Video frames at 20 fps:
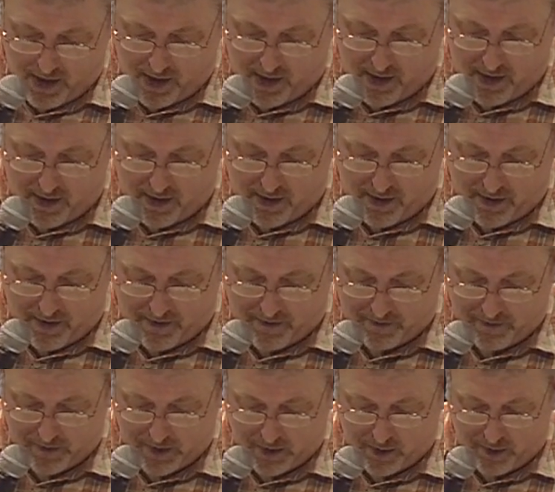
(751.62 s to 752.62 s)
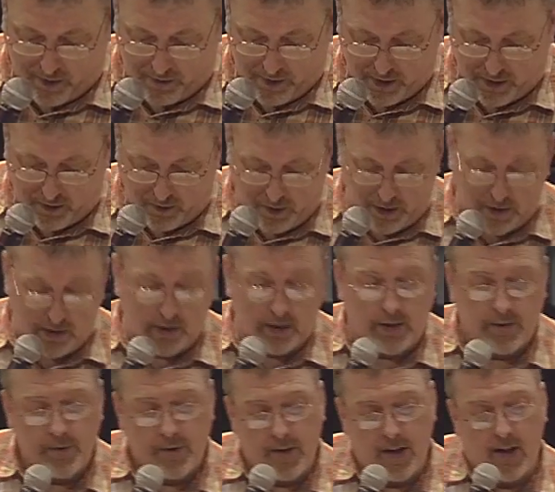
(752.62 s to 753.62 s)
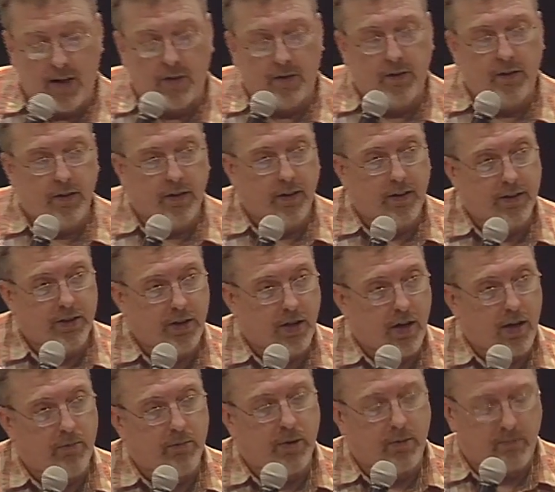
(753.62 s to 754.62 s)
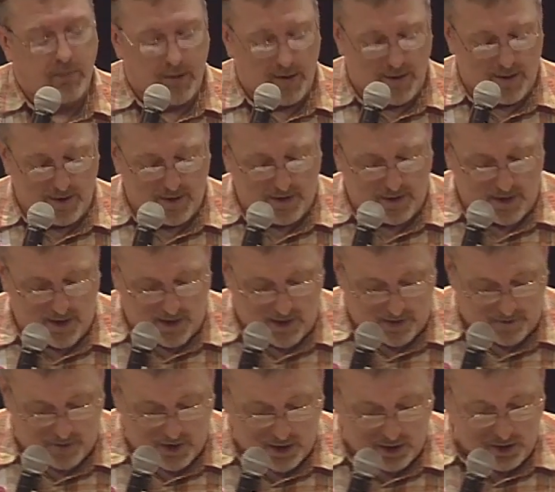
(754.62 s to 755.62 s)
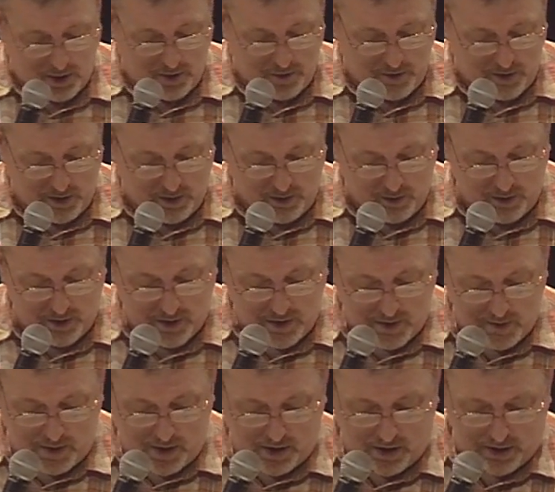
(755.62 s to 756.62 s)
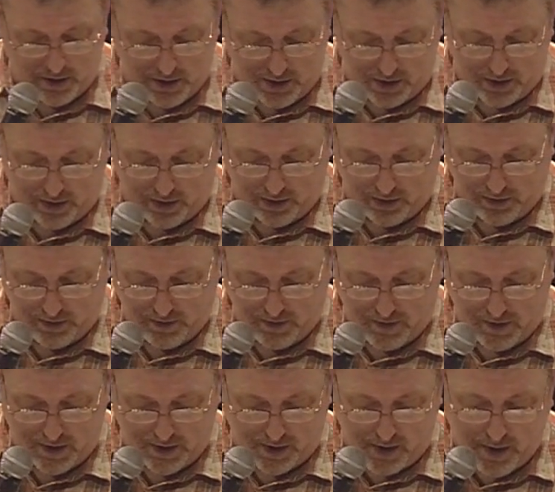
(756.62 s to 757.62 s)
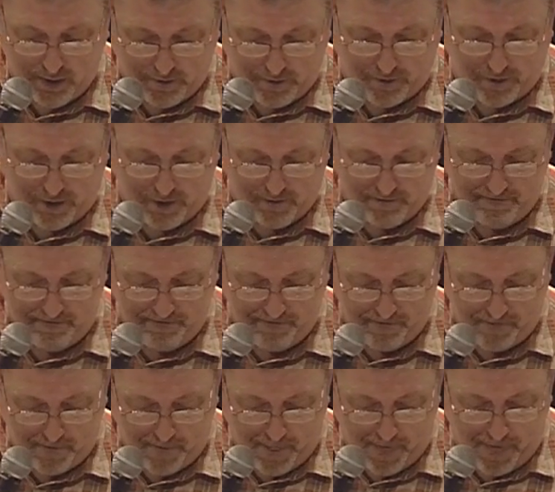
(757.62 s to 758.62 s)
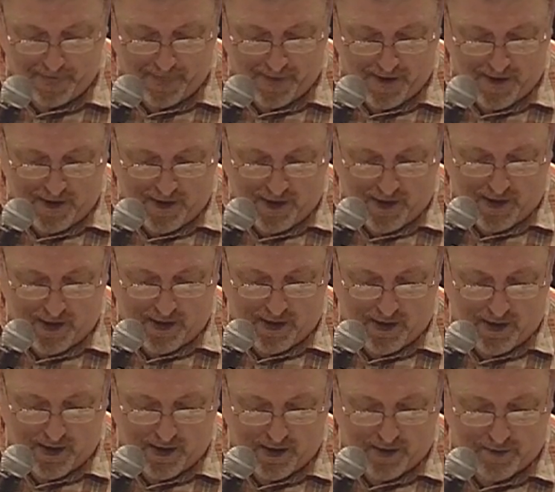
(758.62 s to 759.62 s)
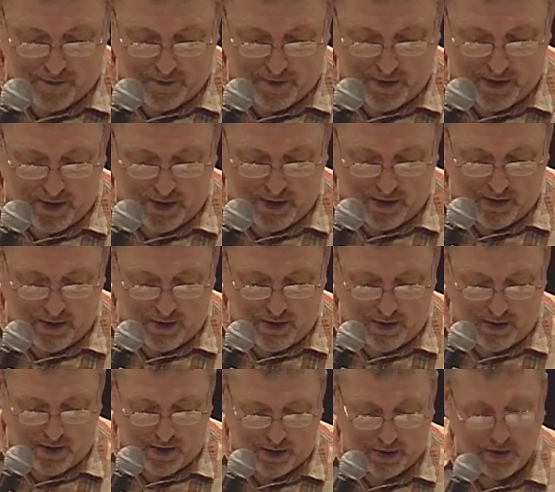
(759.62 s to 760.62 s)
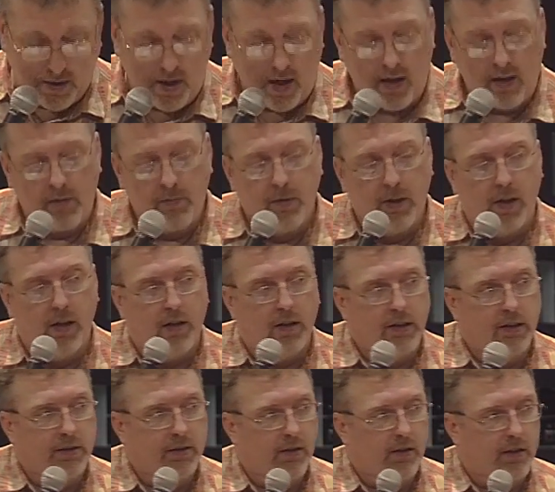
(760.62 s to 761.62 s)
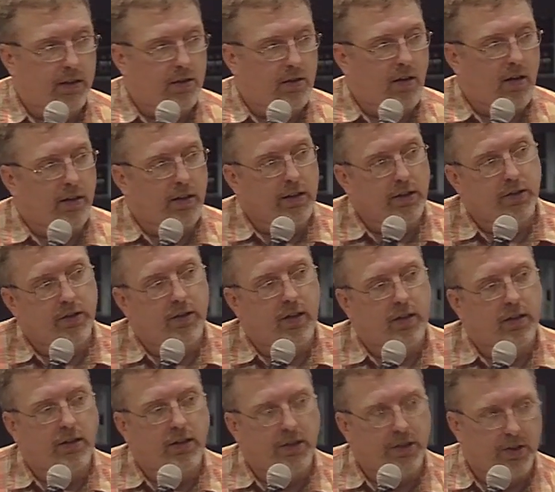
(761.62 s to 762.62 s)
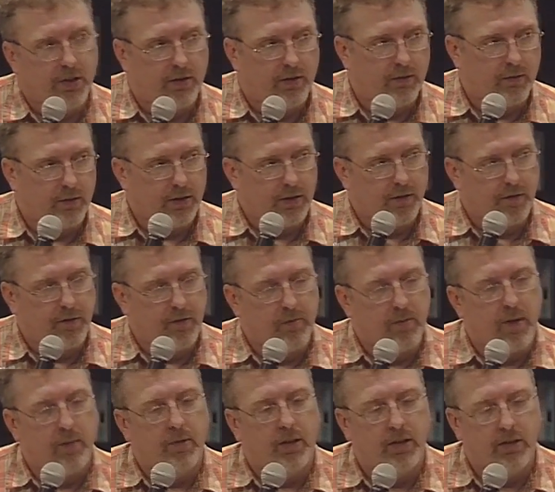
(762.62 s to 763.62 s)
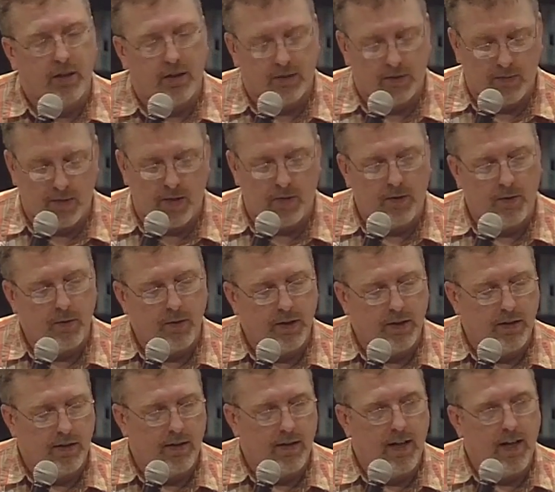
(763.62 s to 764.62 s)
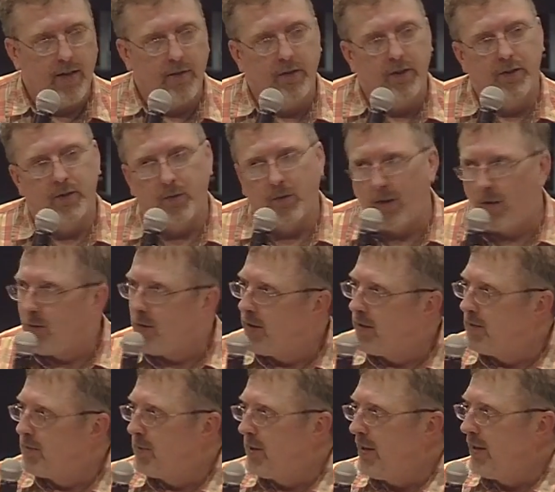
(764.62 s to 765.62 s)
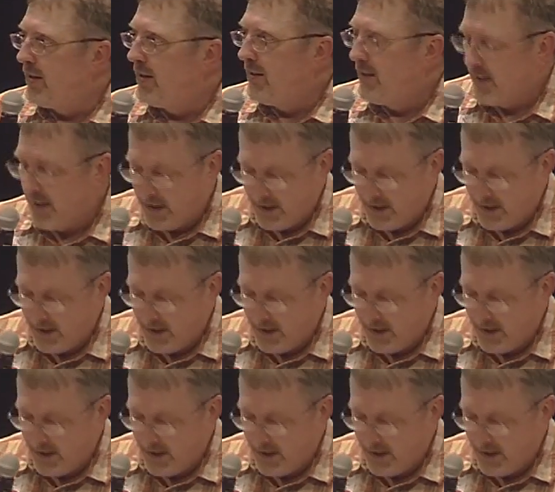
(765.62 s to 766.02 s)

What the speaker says: So I've just recently found a job up in Vancouver with a small engineering design firm. And they're actually hiring me on as an electronics technician, which, if you remember, I talked about when I went in the Navy is what I wanted to be.